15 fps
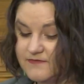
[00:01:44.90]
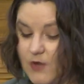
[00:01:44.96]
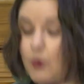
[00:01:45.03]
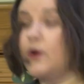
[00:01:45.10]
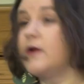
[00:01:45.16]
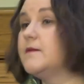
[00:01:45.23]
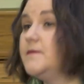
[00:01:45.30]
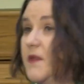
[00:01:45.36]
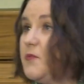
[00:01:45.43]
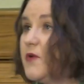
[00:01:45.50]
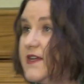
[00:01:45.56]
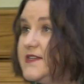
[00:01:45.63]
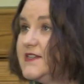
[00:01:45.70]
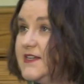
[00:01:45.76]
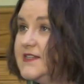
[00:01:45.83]
or the
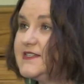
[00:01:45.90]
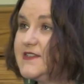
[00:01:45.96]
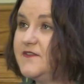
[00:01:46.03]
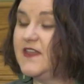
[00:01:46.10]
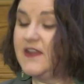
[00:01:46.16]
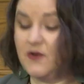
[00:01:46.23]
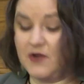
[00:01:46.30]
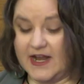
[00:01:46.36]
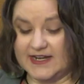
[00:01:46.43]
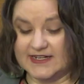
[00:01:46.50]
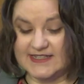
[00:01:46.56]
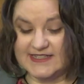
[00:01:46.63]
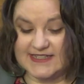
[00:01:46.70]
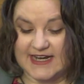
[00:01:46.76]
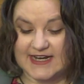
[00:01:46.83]
presidents of the
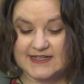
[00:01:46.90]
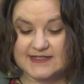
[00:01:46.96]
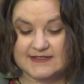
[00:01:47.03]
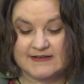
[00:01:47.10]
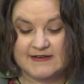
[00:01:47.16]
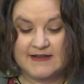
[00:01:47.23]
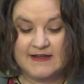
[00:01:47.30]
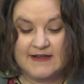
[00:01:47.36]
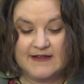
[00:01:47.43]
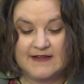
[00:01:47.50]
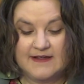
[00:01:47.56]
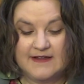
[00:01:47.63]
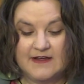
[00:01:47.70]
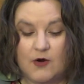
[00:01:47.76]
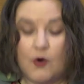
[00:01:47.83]
United States,
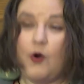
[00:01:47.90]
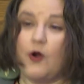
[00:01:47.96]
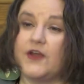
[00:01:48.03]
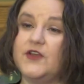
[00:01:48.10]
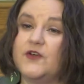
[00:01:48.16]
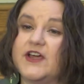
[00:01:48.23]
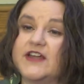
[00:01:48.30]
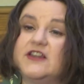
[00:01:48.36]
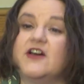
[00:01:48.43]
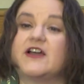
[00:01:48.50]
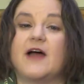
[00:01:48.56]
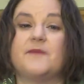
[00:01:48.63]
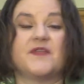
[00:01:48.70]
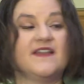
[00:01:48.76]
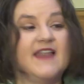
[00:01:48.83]
or you could
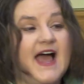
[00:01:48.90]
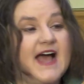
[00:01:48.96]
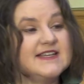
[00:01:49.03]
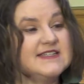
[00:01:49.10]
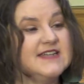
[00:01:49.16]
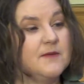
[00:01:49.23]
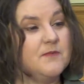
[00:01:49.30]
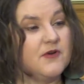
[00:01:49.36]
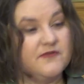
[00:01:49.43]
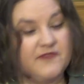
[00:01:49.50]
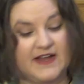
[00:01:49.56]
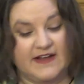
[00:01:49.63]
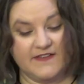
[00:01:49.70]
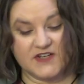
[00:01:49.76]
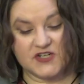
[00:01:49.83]
look up the last number of
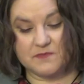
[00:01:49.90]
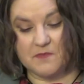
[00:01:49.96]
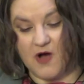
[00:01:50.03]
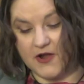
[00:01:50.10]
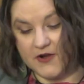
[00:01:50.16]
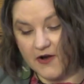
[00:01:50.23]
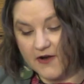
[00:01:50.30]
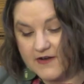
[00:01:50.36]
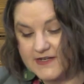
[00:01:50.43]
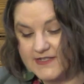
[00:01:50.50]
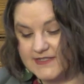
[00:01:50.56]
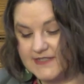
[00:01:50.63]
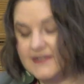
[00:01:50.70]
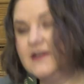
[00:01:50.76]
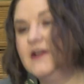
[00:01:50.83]
English
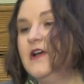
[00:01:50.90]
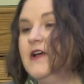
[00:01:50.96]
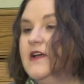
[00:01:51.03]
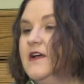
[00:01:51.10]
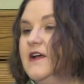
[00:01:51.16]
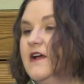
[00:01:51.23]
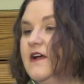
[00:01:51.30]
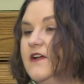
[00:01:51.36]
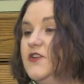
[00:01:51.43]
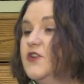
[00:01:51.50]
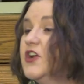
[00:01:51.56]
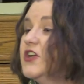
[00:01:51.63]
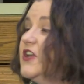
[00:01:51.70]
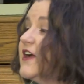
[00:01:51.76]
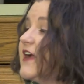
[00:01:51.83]
monarchs, you
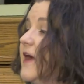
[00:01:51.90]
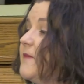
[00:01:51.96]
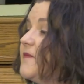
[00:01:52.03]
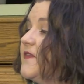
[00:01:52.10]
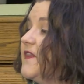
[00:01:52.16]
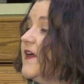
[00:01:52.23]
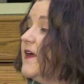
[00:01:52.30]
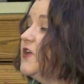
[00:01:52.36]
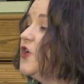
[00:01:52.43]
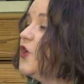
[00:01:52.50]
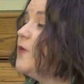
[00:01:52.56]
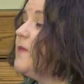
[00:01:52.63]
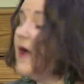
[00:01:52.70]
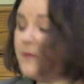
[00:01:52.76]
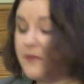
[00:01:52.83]
could look up the
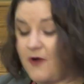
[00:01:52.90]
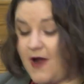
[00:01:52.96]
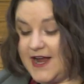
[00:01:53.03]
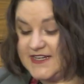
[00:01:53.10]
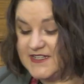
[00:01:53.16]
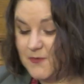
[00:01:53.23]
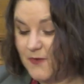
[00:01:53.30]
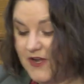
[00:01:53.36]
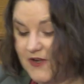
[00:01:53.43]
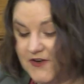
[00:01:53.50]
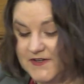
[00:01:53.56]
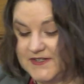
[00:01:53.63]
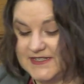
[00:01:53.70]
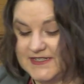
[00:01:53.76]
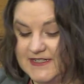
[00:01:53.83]
Nobel Prize
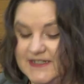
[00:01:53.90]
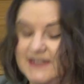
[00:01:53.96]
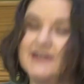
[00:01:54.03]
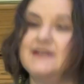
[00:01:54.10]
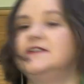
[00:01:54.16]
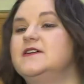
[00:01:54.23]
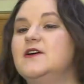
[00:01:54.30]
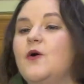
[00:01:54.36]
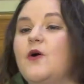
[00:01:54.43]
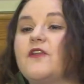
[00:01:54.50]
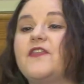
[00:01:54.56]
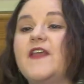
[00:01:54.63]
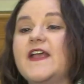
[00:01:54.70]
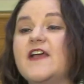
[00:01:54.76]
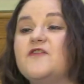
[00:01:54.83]
winners, or
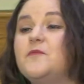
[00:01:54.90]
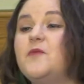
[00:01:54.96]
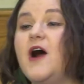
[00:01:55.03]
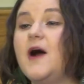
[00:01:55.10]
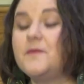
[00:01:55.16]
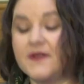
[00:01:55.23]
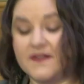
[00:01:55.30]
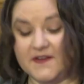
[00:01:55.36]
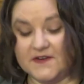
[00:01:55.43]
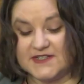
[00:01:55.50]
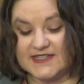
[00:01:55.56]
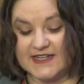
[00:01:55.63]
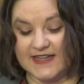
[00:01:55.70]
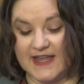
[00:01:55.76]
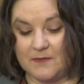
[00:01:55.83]
think of popular
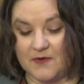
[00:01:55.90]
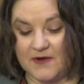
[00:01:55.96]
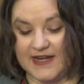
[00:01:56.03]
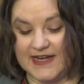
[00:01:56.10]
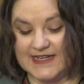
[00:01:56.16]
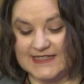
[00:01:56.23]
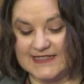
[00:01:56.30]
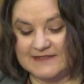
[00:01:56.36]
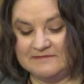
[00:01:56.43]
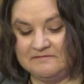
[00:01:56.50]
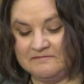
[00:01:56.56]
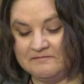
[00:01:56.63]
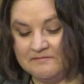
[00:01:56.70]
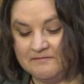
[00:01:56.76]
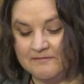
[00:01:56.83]
celebrities.
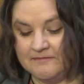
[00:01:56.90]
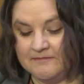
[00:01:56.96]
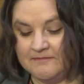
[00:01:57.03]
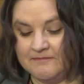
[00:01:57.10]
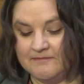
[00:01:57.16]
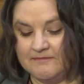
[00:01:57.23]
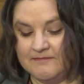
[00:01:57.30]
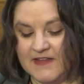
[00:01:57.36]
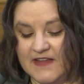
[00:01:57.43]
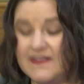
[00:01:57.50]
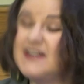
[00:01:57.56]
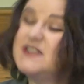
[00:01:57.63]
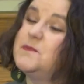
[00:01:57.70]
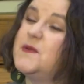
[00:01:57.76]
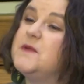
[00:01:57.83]

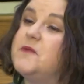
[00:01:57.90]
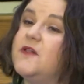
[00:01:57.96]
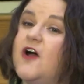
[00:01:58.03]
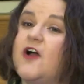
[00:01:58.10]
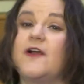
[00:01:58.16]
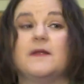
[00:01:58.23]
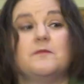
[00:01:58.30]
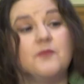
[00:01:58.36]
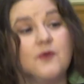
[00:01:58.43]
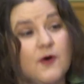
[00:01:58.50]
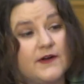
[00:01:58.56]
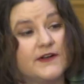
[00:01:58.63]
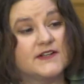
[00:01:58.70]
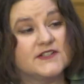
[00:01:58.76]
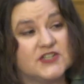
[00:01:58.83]
These people are
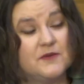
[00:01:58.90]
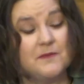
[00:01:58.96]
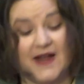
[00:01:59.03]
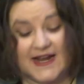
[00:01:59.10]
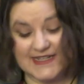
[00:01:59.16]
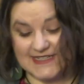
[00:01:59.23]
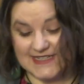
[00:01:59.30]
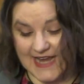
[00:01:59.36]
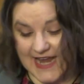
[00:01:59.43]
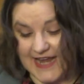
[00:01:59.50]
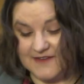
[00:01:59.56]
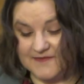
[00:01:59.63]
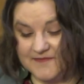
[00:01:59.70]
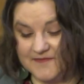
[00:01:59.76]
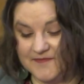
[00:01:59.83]
important, you might say.